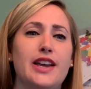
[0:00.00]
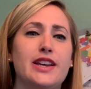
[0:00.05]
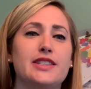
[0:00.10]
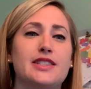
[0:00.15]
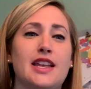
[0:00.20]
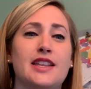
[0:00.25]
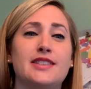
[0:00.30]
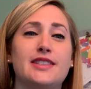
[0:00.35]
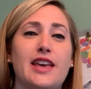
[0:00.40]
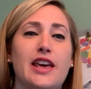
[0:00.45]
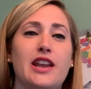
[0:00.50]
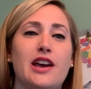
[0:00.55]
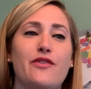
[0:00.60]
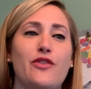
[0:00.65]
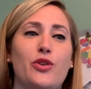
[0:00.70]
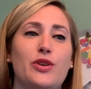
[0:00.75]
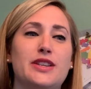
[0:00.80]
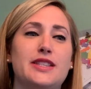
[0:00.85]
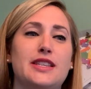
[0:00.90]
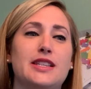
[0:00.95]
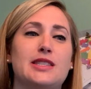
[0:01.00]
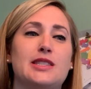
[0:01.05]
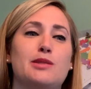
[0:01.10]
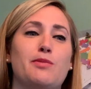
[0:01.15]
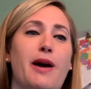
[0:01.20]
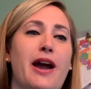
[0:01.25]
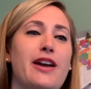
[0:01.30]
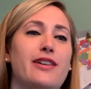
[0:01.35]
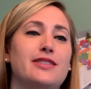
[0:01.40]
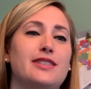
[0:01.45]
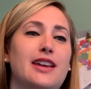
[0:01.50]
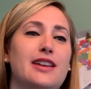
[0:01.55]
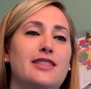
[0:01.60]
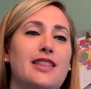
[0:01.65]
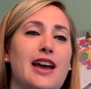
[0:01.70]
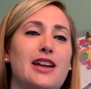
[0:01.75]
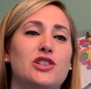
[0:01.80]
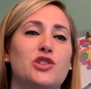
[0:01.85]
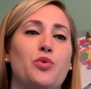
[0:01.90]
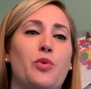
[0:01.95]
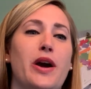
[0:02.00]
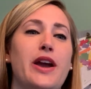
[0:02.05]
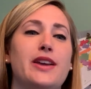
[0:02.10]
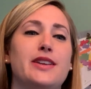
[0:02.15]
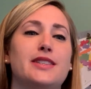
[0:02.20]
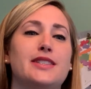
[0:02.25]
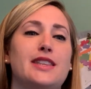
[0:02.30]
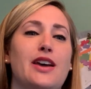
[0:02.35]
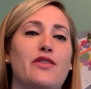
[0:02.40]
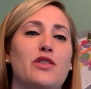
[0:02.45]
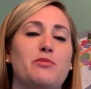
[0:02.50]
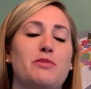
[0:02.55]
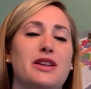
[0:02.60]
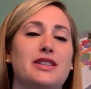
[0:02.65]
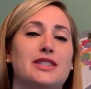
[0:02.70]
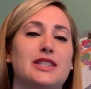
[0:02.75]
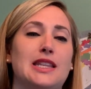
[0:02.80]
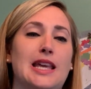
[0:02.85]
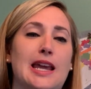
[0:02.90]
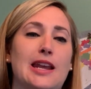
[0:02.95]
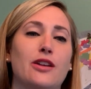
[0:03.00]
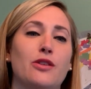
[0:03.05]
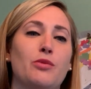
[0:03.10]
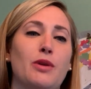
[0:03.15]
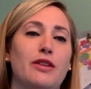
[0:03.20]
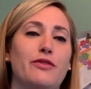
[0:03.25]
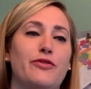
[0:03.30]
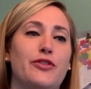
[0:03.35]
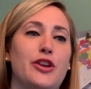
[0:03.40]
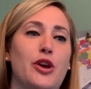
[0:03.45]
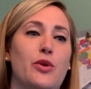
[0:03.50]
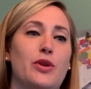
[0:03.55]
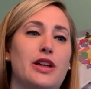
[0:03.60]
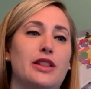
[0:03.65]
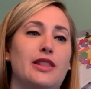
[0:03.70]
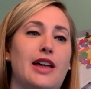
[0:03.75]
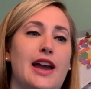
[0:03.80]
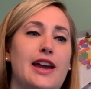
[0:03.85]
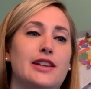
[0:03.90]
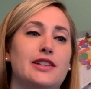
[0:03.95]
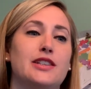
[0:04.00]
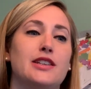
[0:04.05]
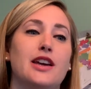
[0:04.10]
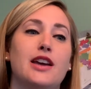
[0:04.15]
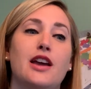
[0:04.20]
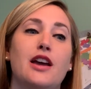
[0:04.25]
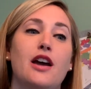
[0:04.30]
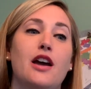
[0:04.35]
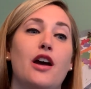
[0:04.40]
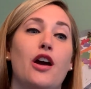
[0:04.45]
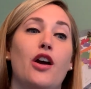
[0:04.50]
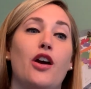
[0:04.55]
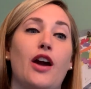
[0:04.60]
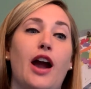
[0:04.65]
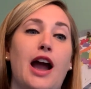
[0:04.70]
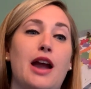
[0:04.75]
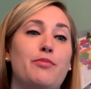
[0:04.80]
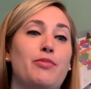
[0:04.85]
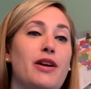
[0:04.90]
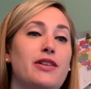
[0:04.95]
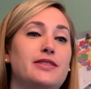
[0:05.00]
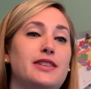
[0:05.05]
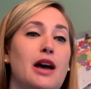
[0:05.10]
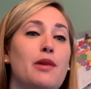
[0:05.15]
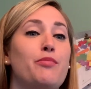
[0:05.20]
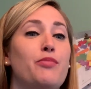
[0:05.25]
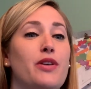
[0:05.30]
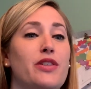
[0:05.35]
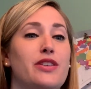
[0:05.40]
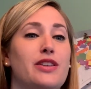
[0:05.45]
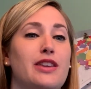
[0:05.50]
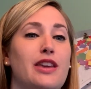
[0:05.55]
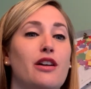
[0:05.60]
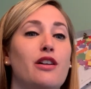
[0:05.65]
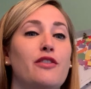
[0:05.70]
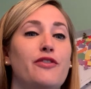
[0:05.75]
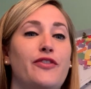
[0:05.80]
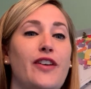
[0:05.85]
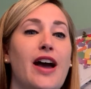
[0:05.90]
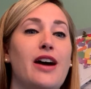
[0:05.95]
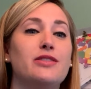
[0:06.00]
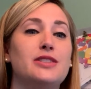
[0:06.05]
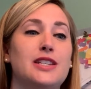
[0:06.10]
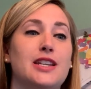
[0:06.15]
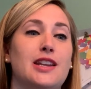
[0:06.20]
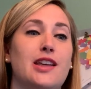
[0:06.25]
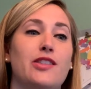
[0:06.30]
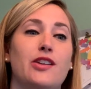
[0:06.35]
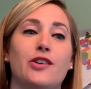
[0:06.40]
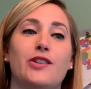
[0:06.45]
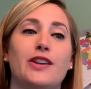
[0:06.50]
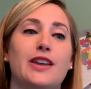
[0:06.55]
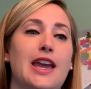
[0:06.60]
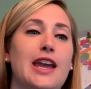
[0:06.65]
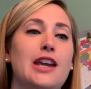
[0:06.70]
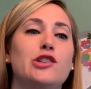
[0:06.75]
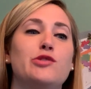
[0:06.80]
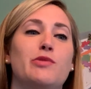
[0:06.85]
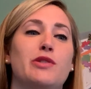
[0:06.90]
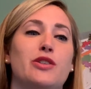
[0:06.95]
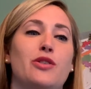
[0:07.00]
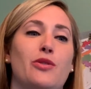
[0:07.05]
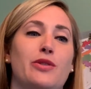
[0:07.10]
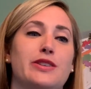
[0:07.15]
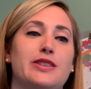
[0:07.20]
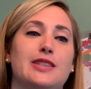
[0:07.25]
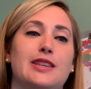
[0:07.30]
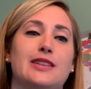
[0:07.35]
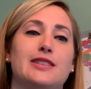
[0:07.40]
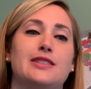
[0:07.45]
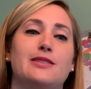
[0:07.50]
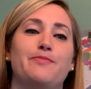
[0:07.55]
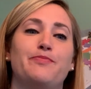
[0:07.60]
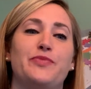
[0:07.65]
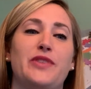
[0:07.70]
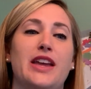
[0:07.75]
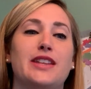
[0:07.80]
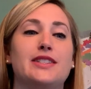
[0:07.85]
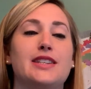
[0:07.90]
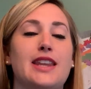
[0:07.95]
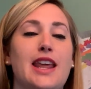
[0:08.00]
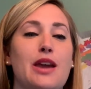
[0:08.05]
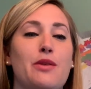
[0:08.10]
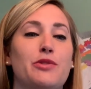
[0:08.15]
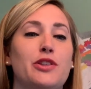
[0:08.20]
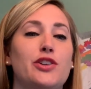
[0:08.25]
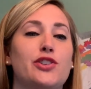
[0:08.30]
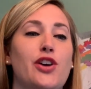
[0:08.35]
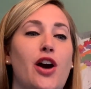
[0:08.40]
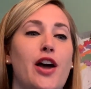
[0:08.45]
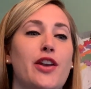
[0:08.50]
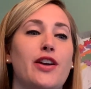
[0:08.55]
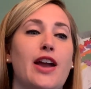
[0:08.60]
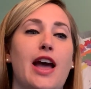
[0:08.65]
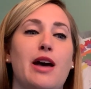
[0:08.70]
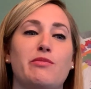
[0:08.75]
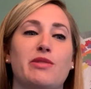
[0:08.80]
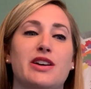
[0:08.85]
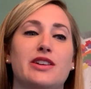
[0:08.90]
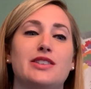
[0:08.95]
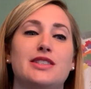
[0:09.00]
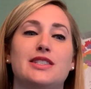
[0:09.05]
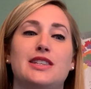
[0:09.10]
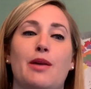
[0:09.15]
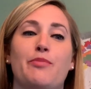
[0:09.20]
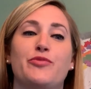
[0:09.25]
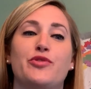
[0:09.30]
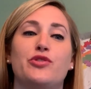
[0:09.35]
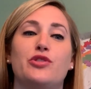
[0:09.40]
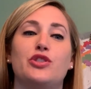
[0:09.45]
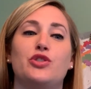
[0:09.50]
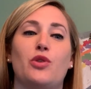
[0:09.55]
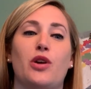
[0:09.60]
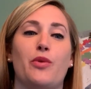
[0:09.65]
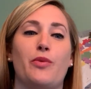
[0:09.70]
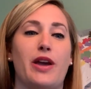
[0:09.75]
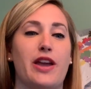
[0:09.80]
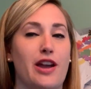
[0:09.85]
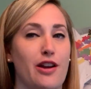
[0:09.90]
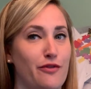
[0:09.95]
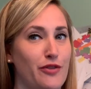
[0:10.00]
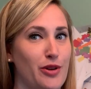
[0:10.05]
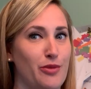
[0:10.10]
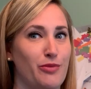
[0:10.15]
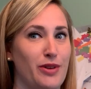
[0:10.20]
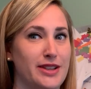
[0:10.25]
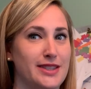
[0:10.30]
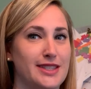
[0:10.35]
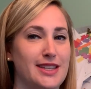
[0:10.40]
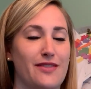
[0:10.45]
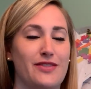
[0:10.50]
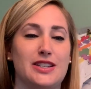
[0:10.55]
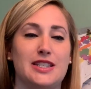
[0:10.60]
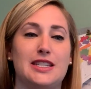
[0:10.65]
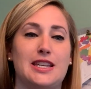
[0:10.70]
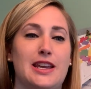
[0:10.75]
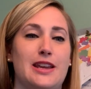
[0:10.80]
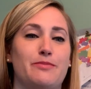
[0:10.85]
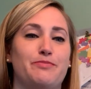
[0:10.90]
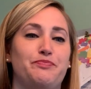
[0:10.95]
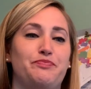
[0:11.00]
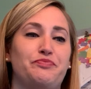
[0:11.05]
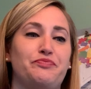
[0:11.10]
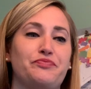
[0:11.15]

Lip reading: Since then, I've only seen smiles like that twice, 7 months later when Fiona lined her eyebrows up with Gil Fountain in their engagement notices, and today when their daughter Emma stepped through the doorway of room 117.